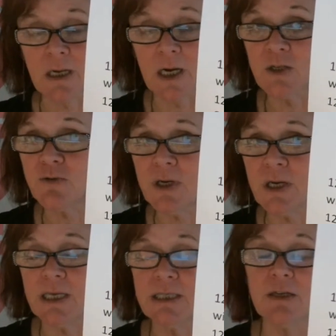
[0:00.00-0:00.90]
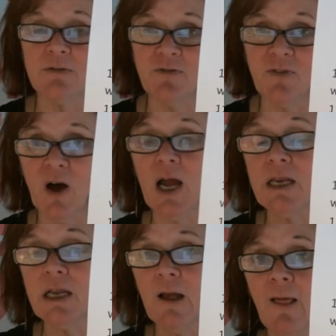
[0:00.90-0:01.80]
the country, easy to
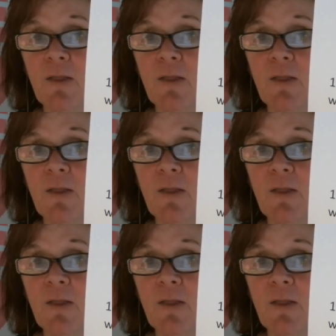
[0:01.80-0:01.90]
find.